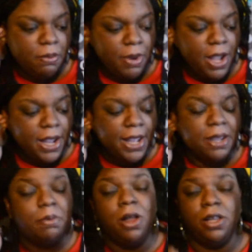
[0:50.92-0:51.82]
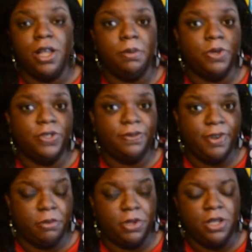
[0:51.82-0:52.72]
by a polyamorous
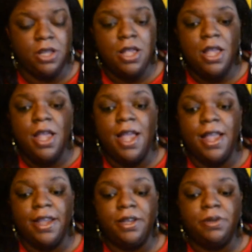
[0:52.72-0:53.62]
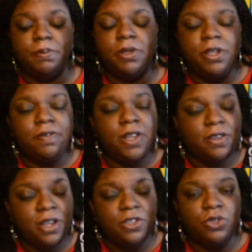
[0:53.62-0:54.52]
family and believe that
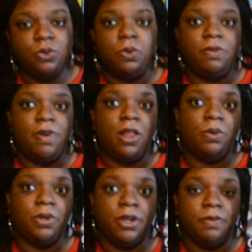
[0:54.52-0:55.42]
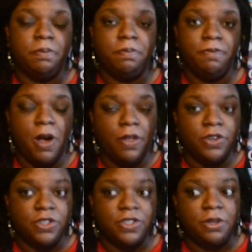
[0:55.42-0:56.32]
they too will follow in their
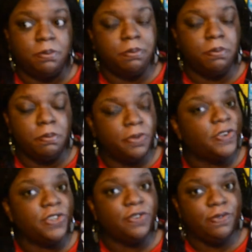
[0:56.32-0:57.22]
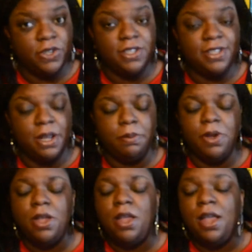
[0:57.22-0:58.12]
father's and mother's footsteps
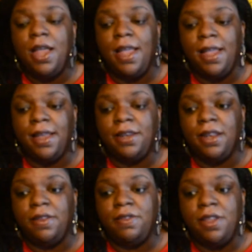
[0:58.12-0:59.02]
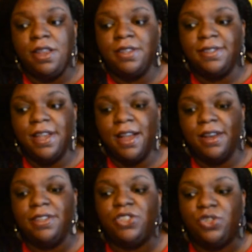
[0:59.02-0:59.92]
and they
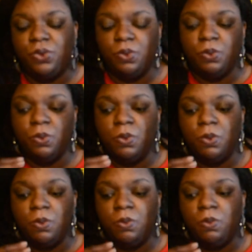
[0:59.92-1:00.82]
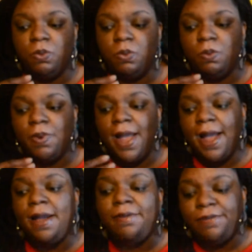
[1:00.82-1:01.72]
decide to
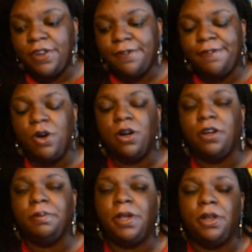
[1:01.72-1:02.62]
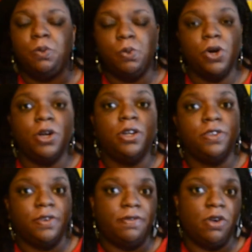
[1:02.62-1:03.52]
have their farm and work
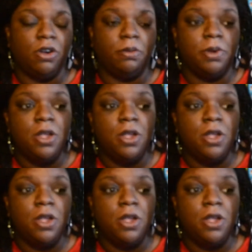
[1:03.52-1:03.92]
their farm